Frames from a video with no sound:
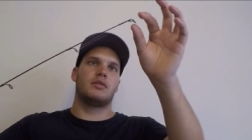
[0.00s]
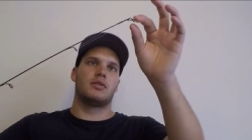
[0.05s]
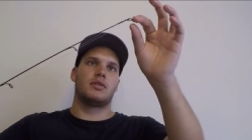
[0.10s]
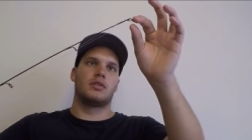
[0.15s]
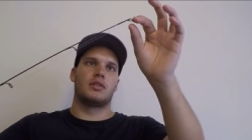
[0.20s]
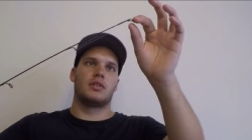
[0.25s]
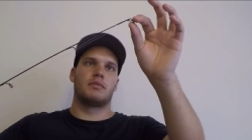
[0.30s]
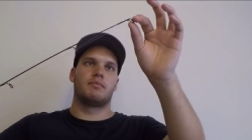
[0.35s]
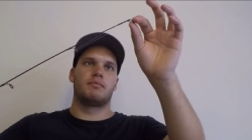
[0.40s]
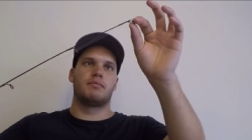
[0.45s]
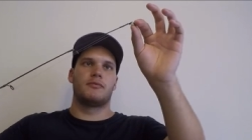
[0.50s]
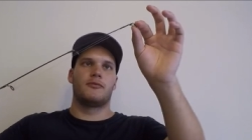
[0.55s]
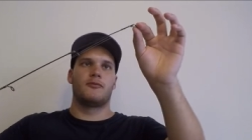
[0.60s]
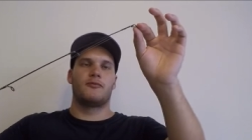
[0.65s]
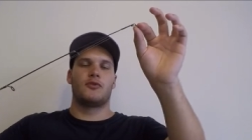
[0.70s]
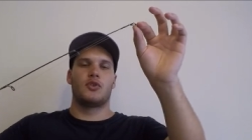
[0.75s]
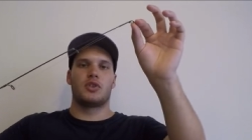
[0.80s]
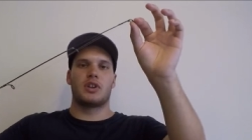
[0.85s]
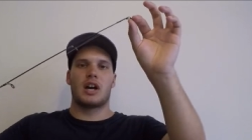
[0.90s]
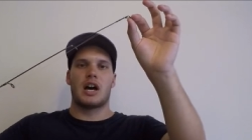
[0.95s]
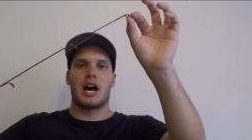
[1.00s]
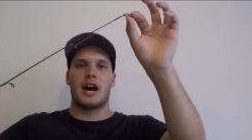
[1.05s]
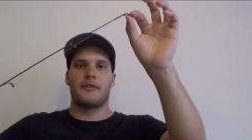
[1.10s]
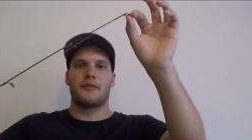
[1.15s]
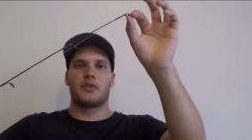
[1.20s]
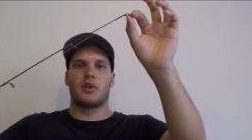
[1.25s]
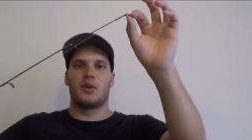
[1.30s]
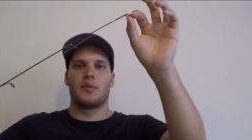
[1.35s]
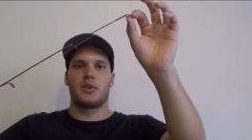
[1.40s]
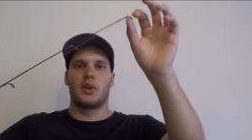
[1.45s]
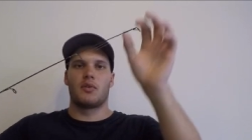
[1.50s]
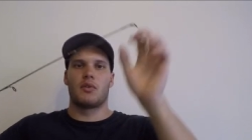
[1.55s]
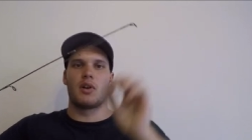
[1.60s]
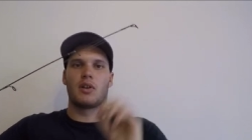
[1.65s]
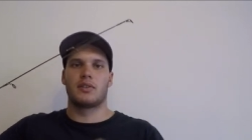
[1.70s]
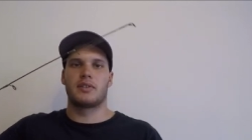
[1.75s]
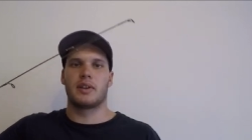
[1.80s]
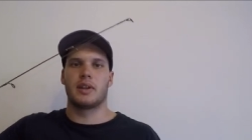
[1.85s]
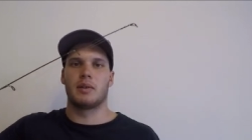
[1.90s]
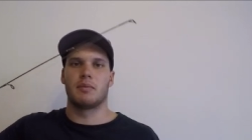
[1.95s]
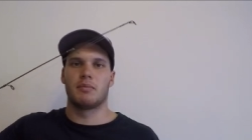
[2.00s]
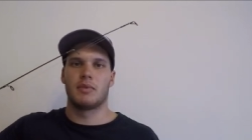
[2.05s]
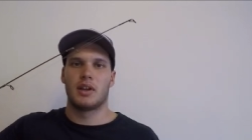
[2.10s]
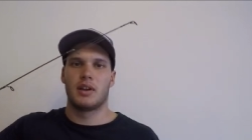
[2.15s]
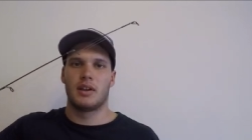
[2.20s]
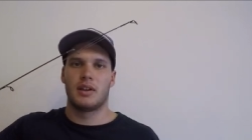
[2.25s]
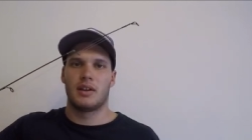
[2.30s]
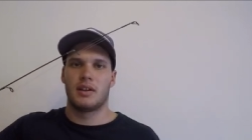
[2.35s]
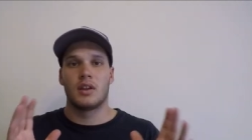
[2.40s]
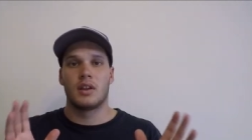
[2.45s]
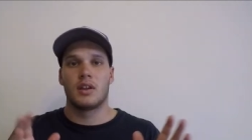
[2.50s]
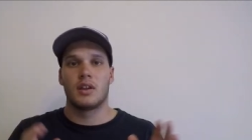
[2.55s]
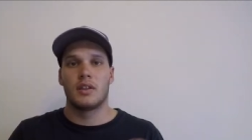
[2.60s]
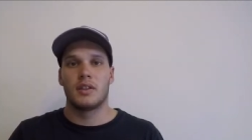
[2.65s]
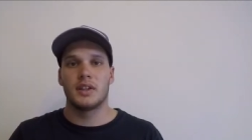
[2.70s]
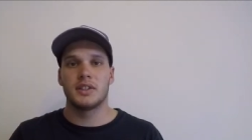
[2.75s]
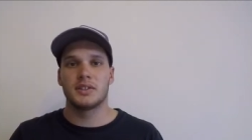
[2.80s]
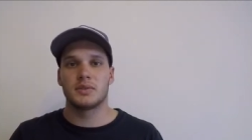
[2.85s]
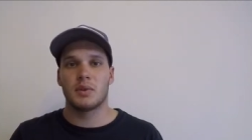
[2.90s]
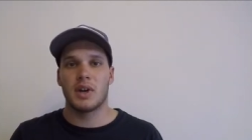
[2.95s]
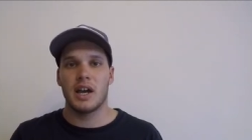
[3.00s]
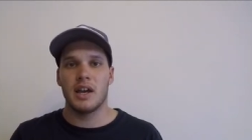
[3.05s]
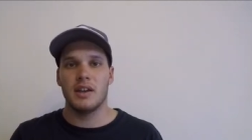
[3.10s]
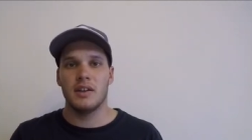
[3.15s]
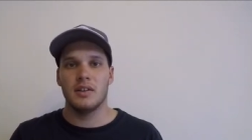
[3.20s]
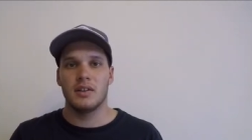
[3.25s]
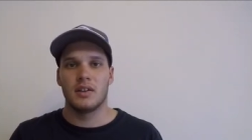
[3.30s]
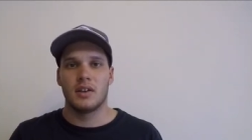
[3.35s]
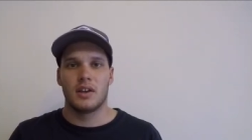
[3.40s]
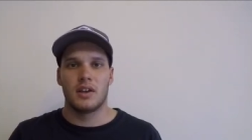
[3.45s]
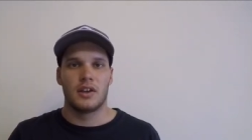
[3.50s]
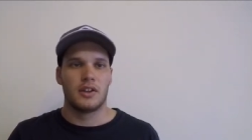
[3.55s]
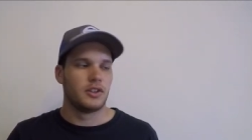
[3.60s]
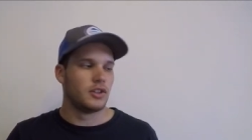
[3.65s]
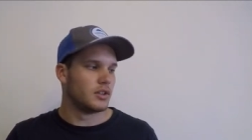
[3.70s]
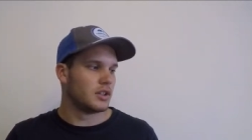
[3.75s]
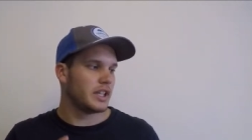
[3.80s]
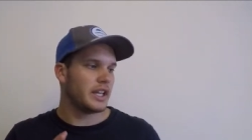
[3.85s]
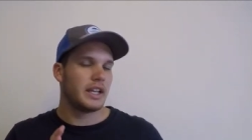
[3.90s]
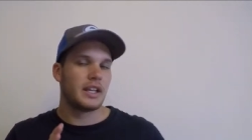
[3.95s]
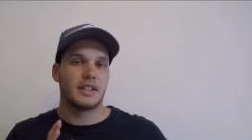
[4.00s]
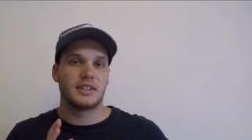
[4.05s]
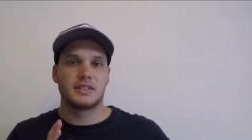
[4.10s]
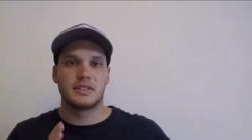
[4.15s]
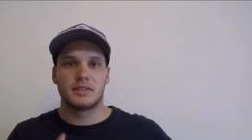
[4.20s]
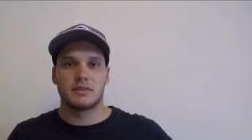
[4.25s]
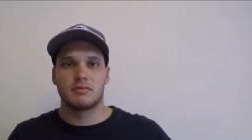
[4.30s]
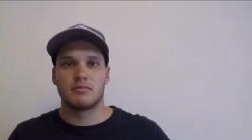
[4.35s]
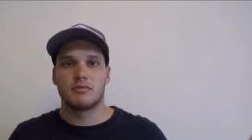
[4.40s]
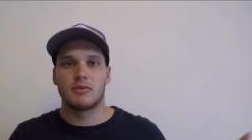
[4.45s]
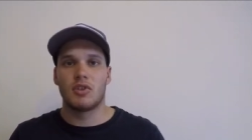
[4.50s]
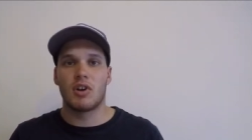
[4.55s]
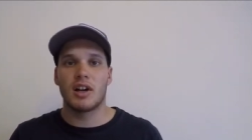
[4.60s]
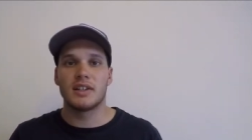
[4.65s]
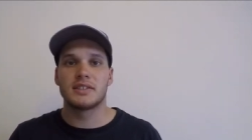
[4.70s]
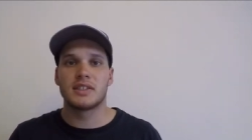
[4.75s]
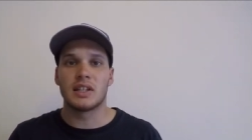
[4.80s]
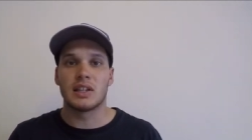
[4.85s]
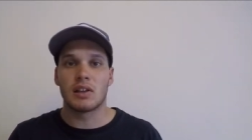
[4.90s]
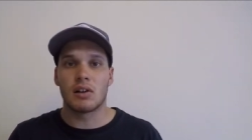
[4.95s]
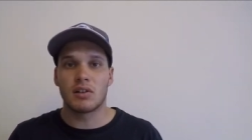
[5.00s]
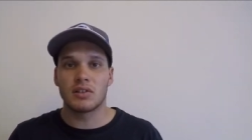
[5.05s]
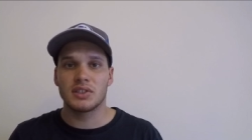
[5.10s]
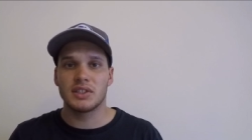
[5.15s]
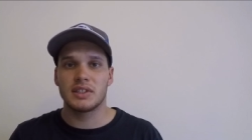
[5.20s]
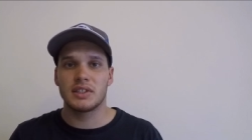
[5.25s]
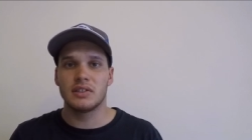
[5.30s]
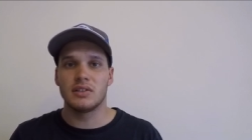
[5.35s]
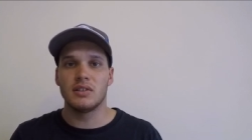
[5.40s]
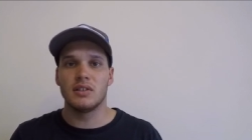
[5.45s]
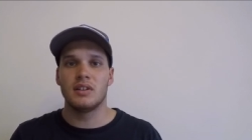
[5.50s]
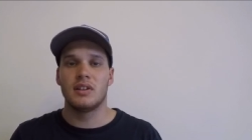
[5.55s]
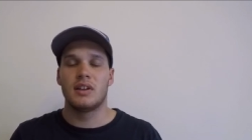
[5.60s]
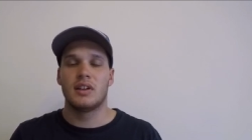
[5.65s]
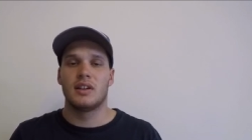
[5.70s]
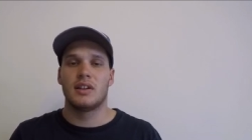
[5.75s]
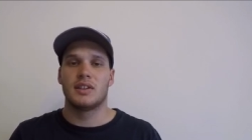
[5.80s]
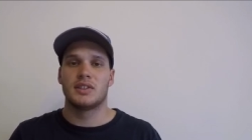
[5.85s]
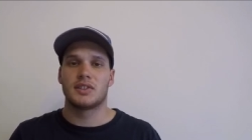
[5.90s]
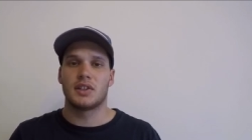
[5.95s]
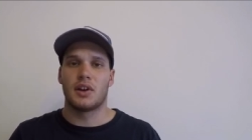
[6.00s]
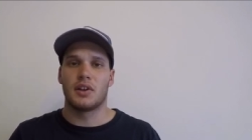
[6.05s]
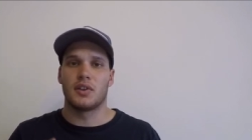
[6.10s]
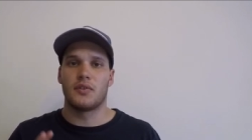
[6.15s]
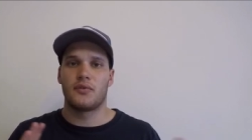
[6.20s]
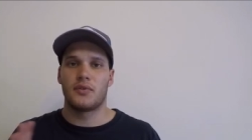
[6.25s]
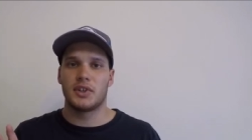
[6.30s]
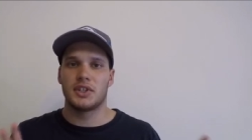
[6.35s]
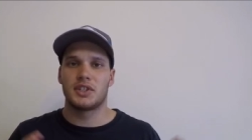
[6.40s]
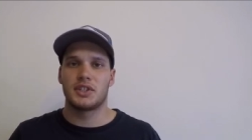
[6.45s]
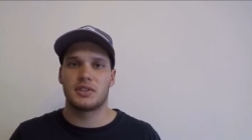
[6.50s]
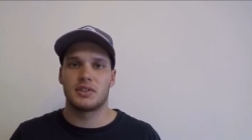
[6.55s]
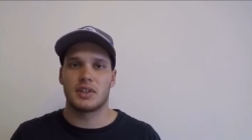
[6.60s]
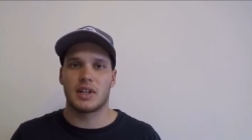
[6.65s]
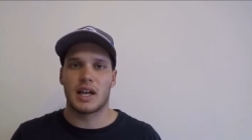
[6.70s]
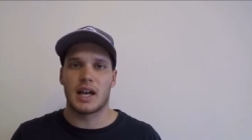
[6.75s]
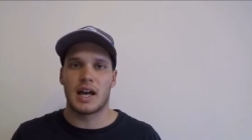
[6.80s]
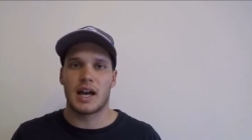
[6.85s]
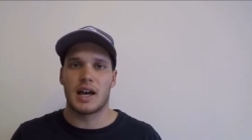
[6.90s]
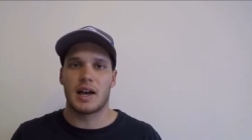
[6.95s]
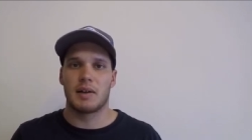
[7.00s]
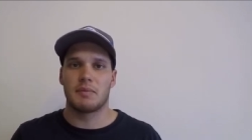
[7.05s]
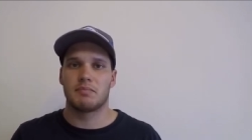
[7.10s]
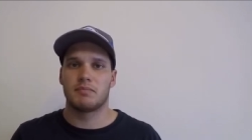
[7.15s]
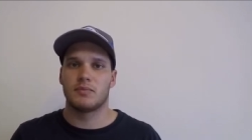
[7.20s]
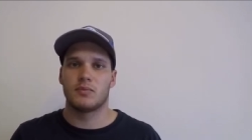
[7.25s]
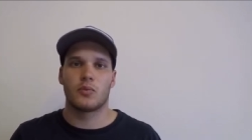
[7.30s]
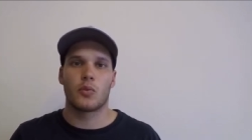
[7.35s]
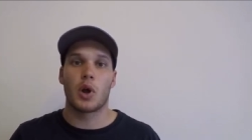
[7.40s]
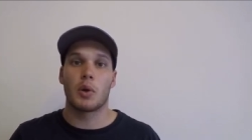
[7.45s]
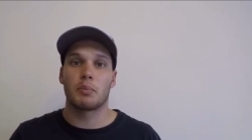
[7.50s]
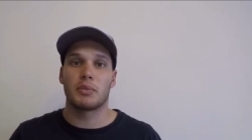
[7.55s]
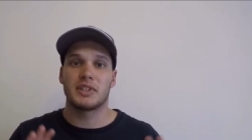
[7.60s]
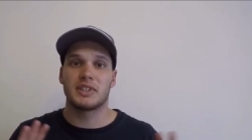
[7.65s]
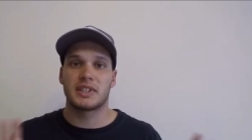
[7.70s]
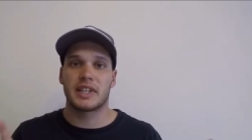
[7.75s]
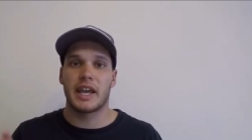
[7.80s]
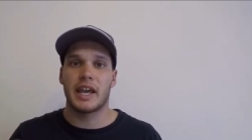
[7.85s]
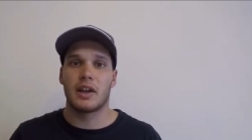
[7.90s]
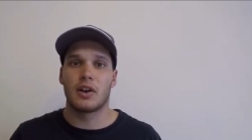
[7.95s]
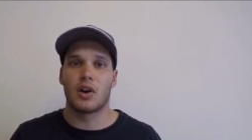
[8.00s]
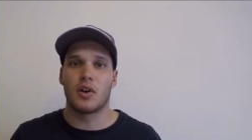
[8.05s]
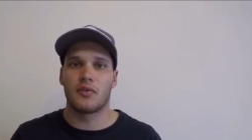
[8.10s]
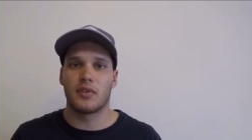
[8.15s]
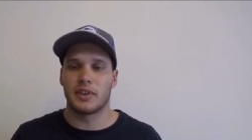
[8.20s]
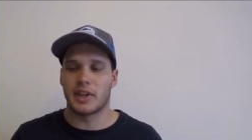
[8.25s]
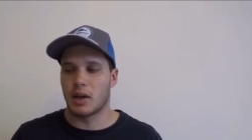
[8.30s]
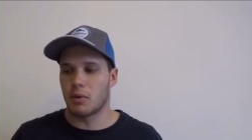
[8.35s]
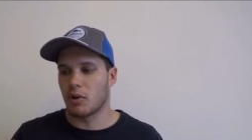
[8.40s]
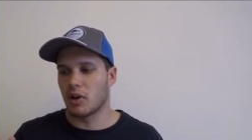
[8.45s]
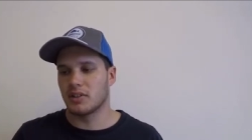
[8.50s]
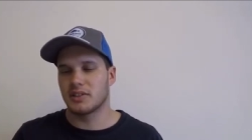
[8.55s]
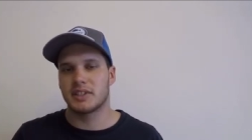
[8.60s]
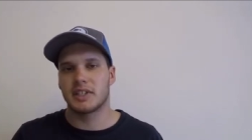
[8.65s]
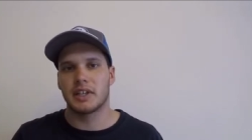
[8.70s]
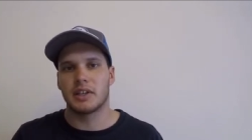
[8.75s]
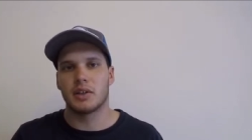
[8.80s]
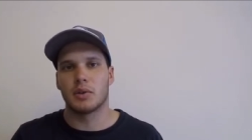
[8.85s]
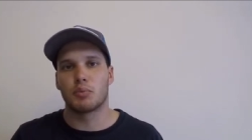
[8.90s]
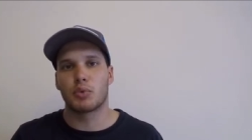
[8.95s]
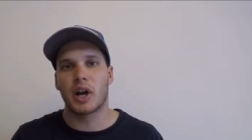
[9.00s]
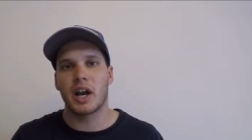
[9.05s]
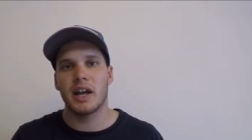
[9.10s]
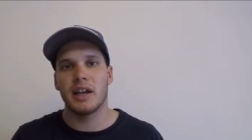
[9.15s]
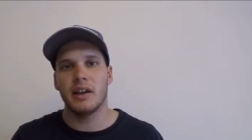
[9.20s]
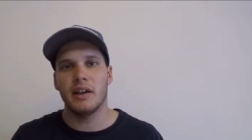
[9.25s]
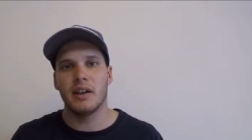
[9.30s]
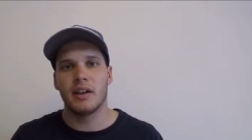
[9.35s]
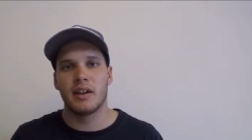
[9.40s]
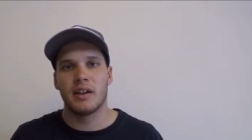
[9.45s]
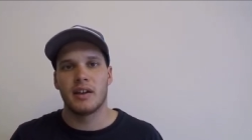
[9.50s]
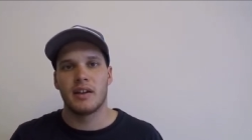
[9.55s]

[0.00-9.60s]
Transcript: or a foot and a half off your rod tip. This way, your leader's nice and long still, so the fish uh, won't be scared off and they won't see your braid,